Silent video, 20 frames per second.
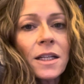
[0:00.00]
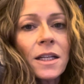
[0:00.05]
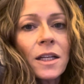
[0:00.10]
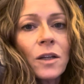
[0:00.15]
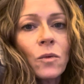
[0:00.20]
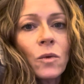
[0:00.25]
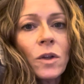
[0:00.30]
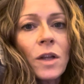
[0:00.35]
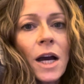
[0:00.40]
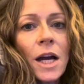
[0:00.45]

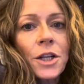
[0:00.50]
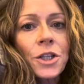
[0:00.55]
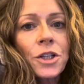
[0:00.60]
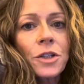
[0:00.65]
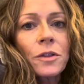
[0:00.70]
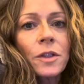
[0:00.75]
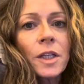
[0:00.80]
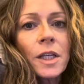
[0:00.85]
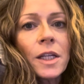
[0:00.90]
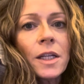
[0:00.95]
it will
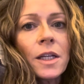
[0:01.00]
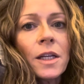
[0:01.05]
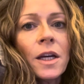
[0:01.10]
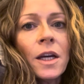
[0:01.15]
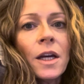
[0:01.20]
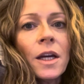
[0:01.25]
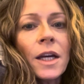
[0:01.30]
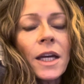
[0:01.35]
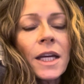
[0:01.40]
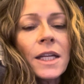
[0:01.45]
actually
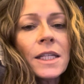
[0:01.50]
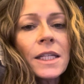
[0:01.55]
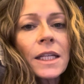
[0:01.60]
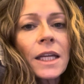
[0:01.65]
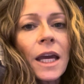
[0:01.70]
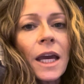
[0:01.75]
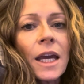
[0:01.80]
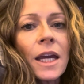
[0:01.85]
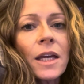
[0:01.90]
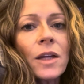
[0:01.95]

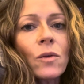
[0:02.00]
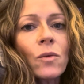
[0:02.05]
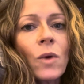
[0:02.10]
indicate